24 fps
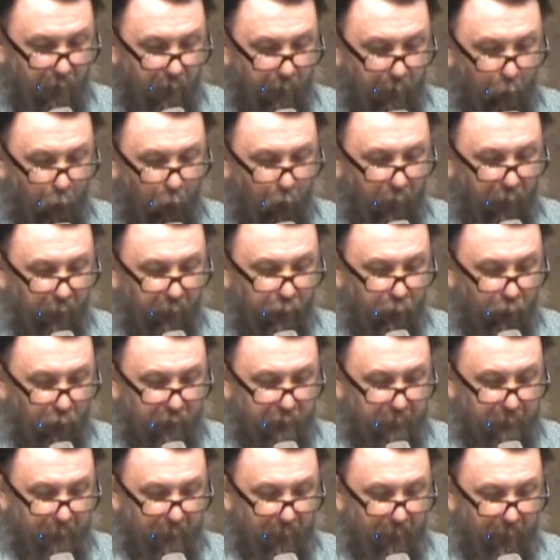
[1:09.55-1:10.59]
And what
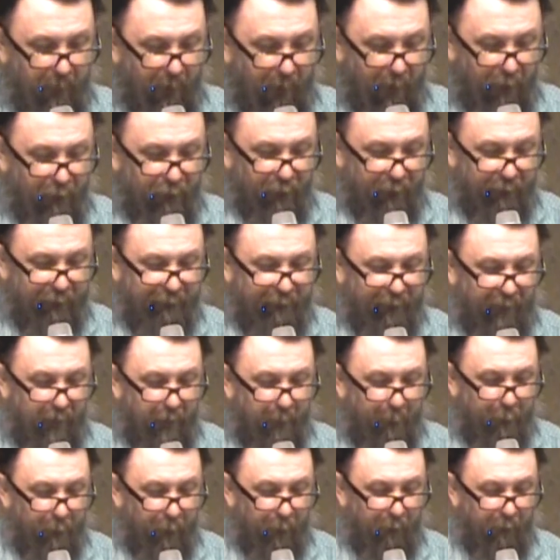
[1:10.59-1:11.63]
agreement hath the
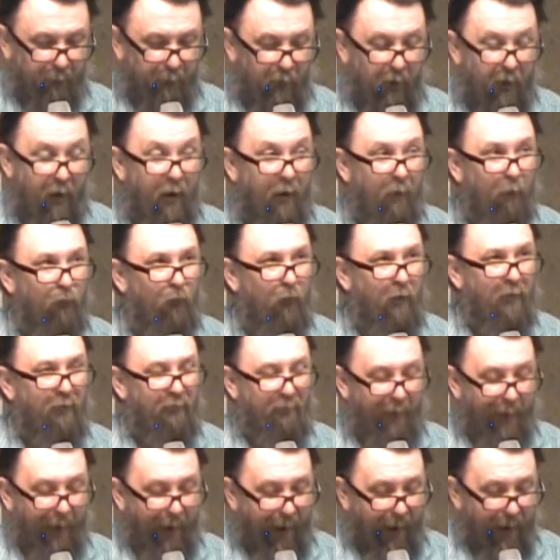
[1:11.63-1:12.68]
temple of God
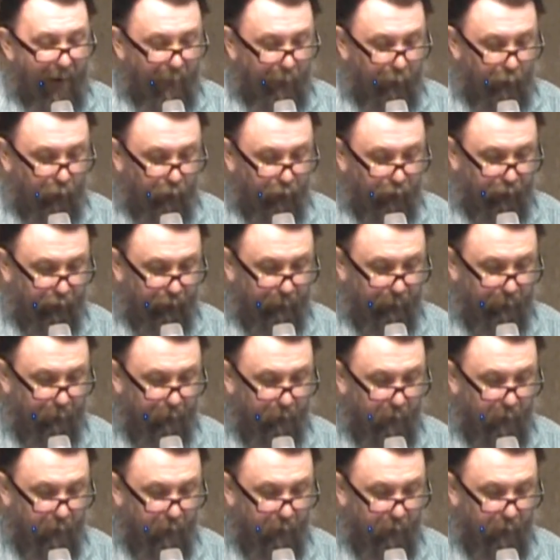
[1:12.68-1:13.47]
with idols?